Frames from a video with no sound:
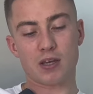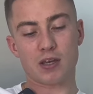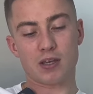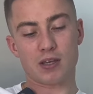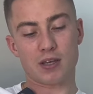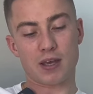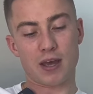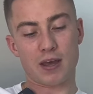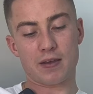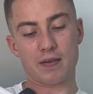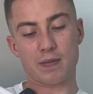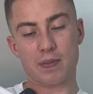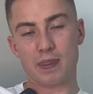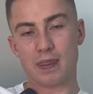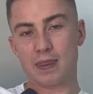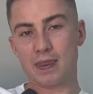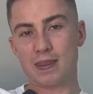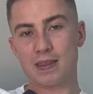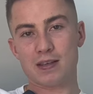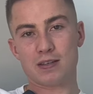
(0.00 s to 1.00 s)
yeah,
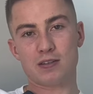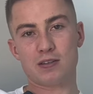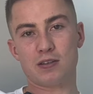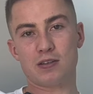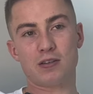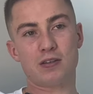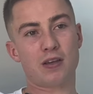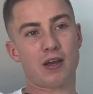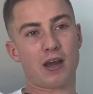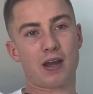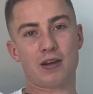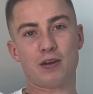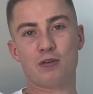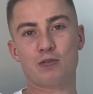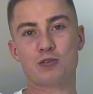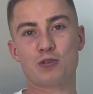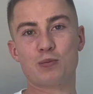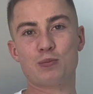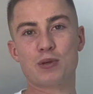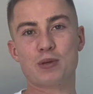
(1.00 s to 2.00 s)
to I know
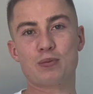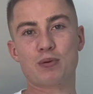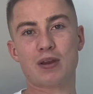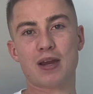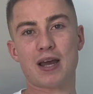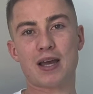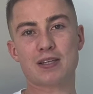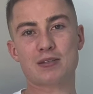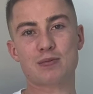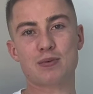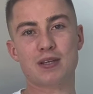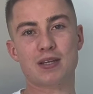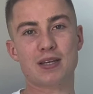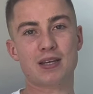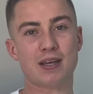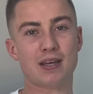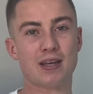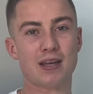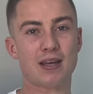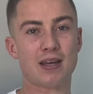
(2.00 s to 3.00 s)
some people ask me uh,